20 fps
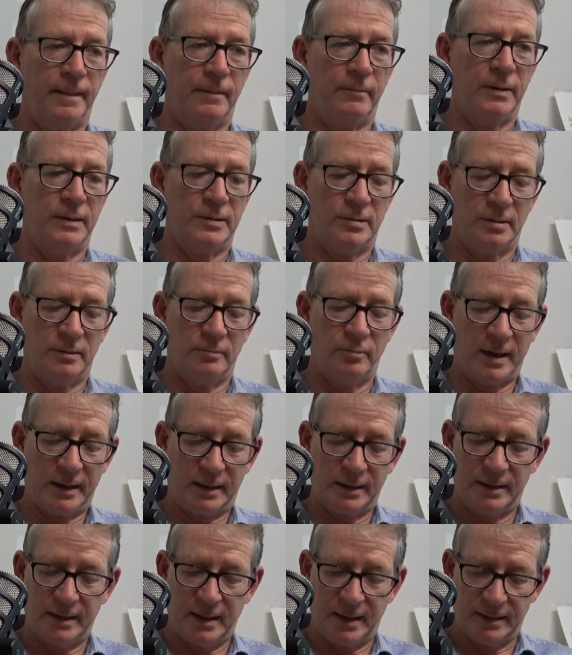we should
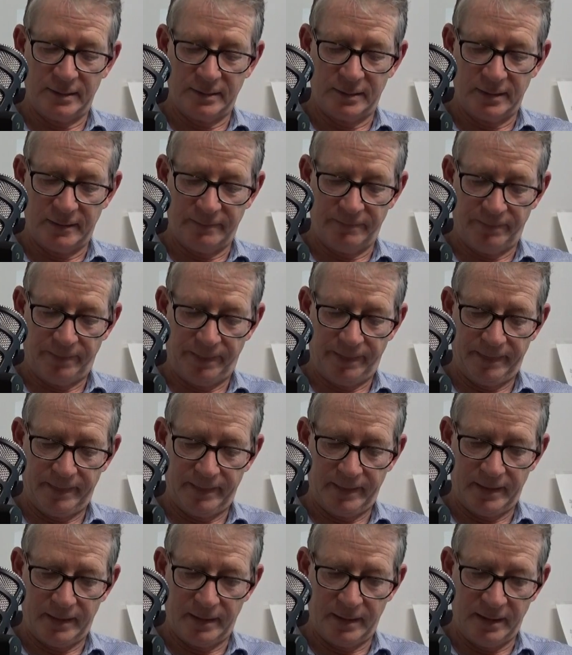recognize that
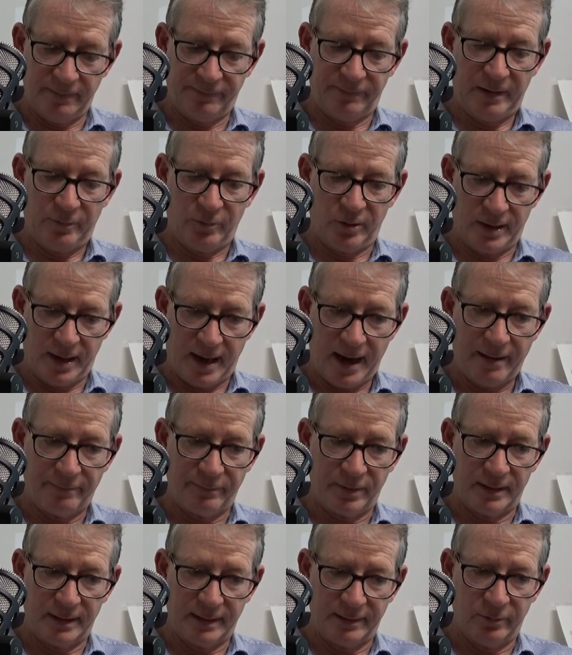if that were to happen,